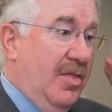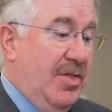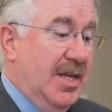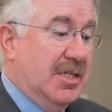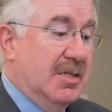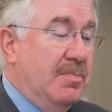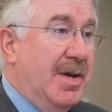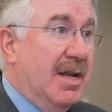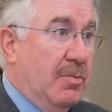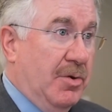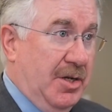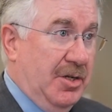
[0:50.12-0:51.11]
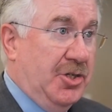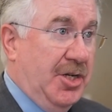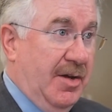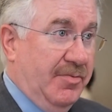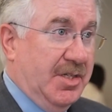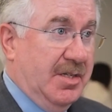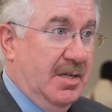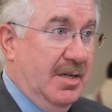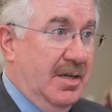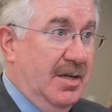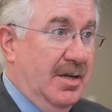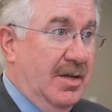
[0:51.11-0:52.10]
this middle one shifts
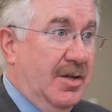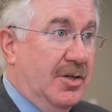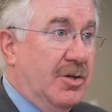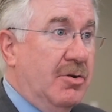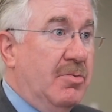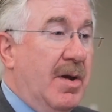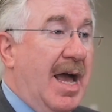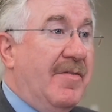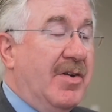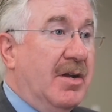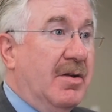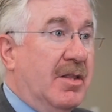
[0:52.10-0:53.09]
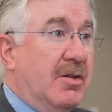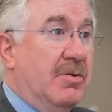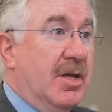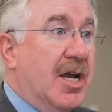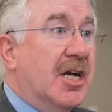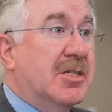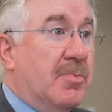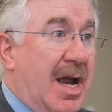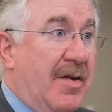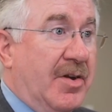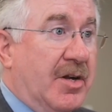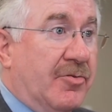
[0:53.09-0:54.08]
to the customer
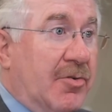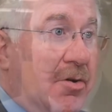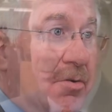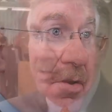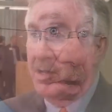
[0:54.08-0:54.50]
having control.